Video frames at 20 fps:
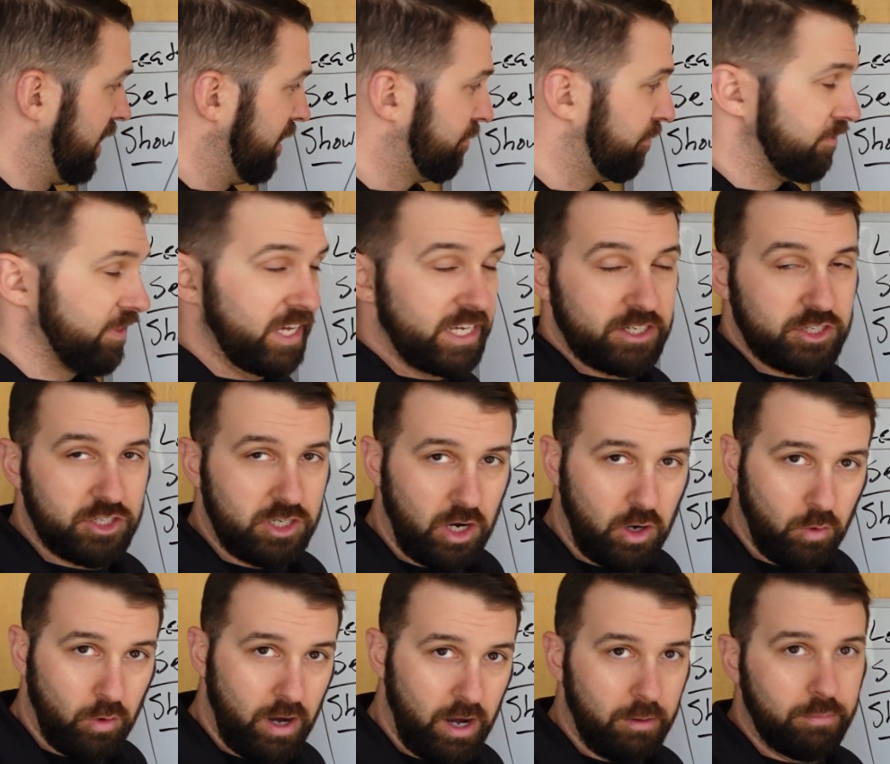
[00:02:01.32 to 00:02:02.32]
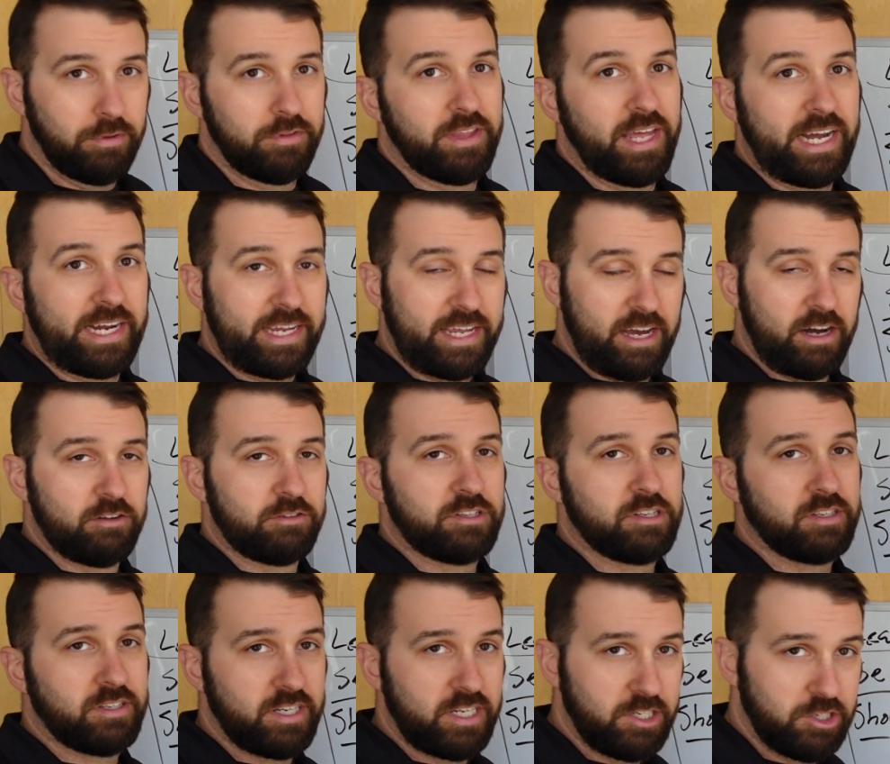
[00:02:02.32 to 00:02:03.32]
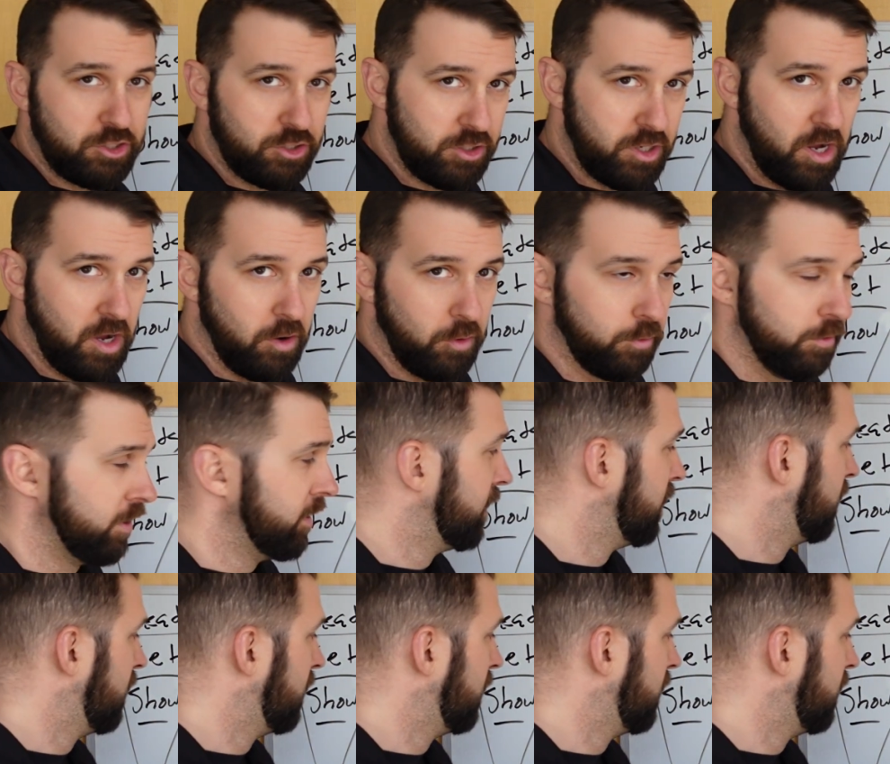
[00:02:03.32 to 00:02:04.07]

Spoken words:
If they show up, that counts as a show.